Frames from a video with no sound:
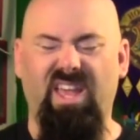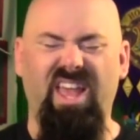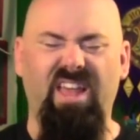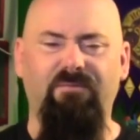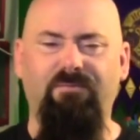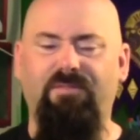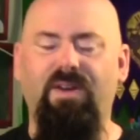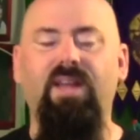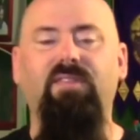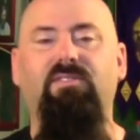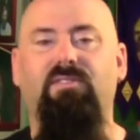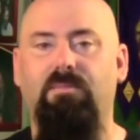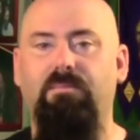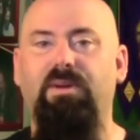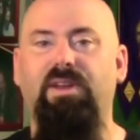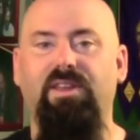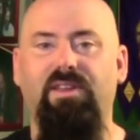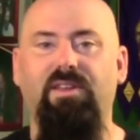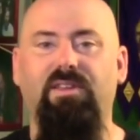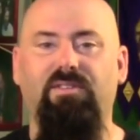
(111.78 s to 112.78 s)
and find
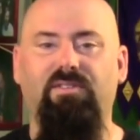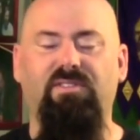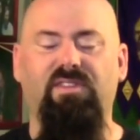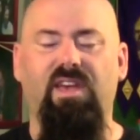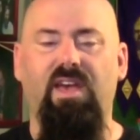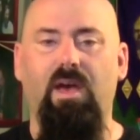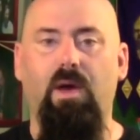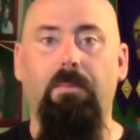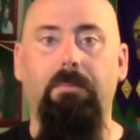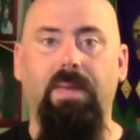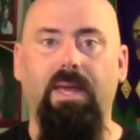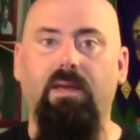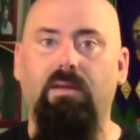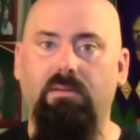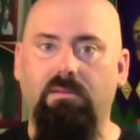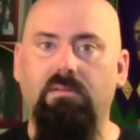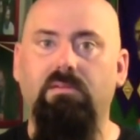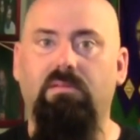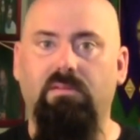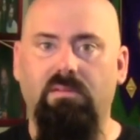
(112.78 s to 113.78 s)
somebody to help you,
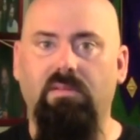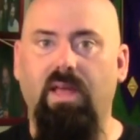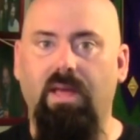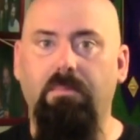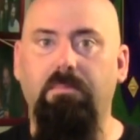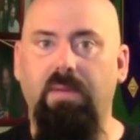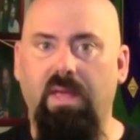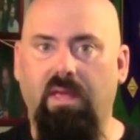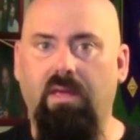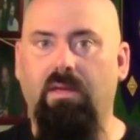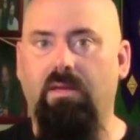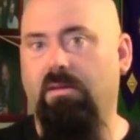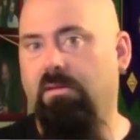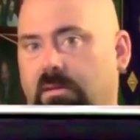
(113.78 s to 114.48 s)
like me.